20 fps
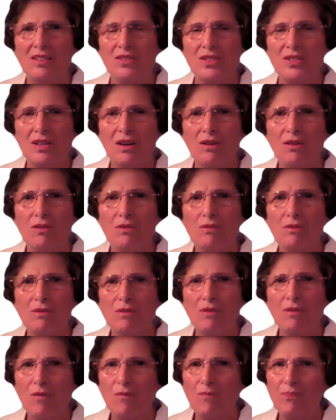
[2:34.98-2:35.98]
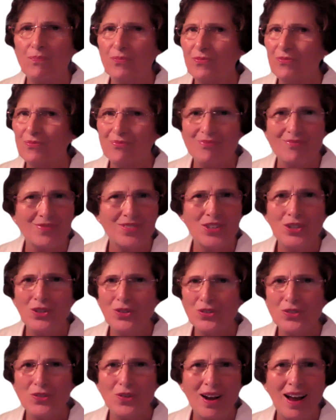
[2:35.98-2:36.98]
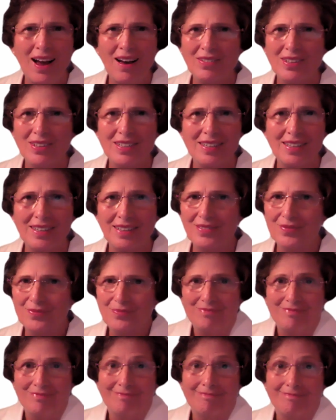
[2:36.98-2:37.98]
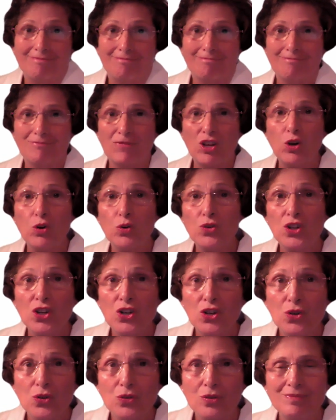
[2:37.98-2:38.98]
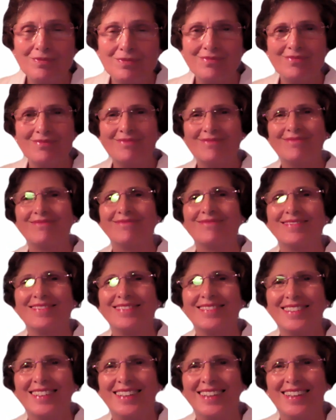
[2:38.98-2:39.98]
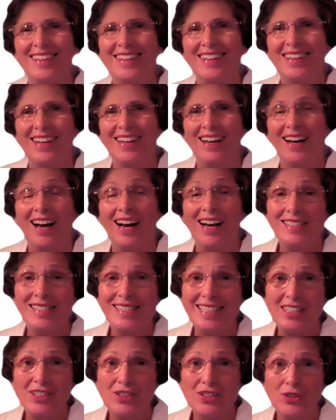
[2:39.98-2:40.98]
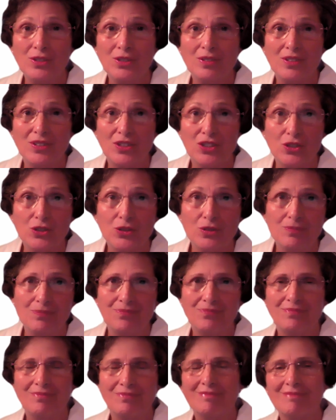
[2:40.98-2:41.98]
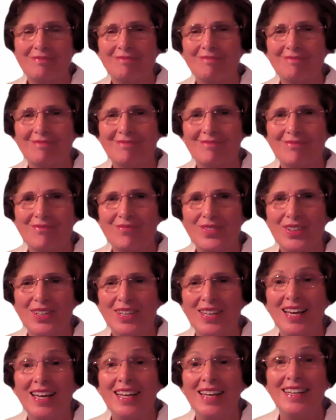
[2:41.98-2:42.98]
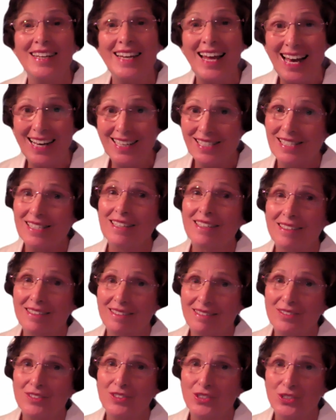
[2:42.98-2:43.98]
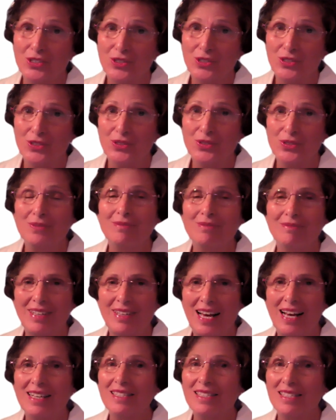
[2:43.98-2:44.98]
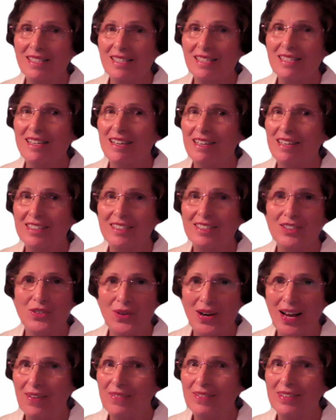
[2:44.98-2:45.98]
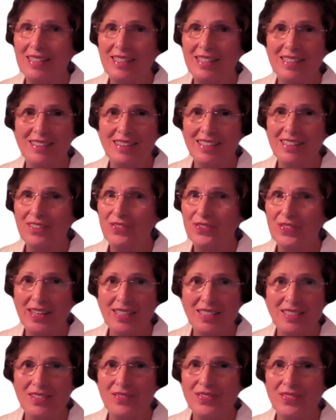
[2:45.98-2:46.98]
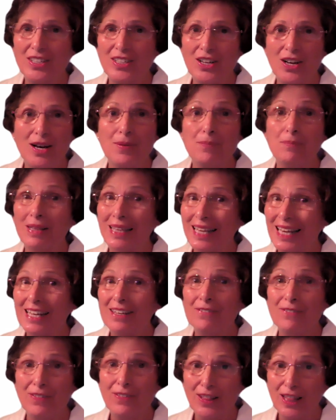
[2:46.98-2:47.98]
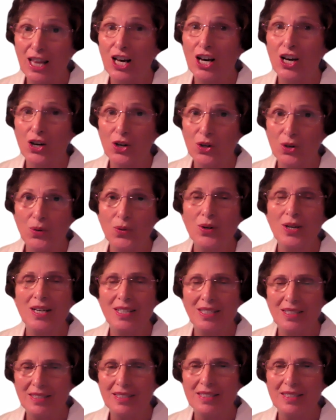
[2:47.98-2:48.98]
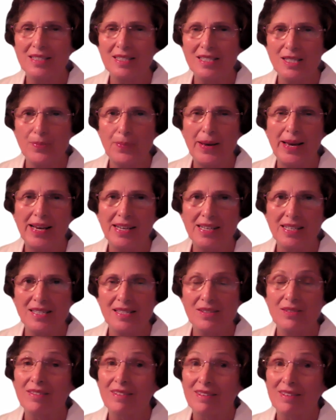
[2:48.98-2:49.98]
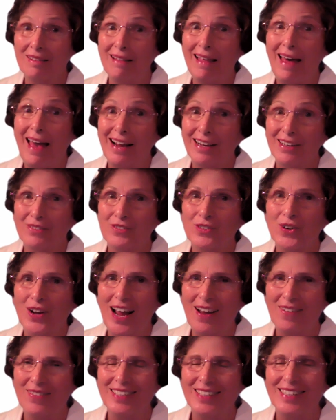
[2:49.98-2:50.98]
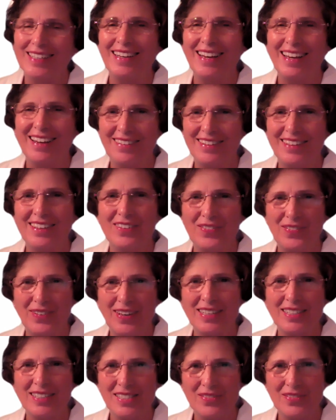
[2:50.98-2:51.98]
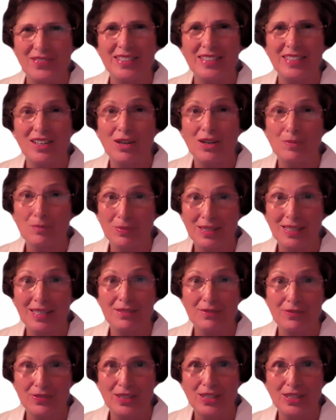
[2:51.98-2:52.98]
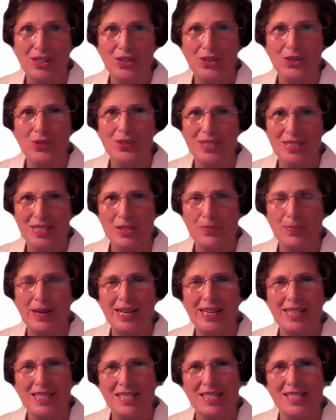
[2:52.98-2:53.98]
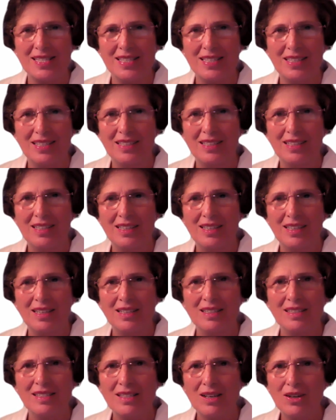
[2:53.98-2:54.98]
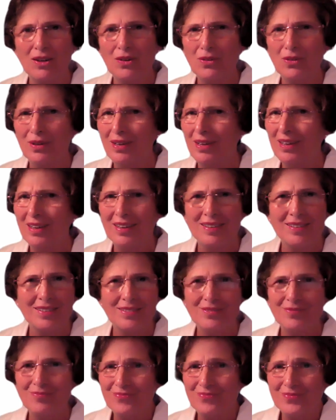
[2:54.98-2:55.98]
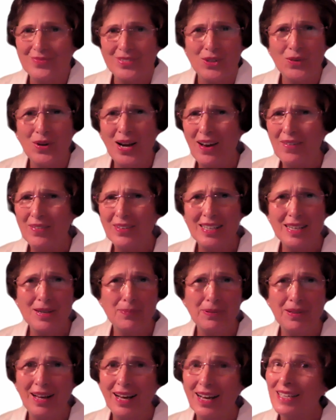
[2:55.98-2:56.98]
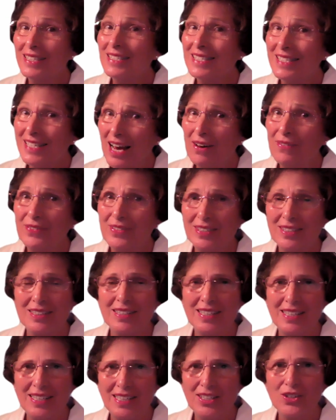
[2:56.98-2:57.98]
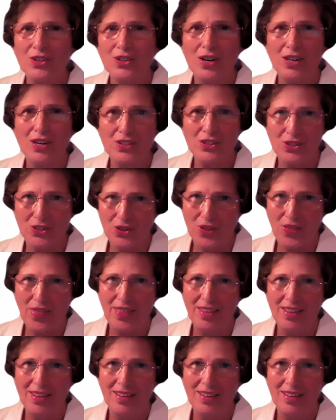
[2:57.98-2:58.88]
So use gravity. Who knew? Isaac Newton knew. NASA knew. NASA studied gravity and the effects of it on blood flow in space, the lack of gravity and the effects of it on blood flow in space. So gravity applies definitely here on Earth.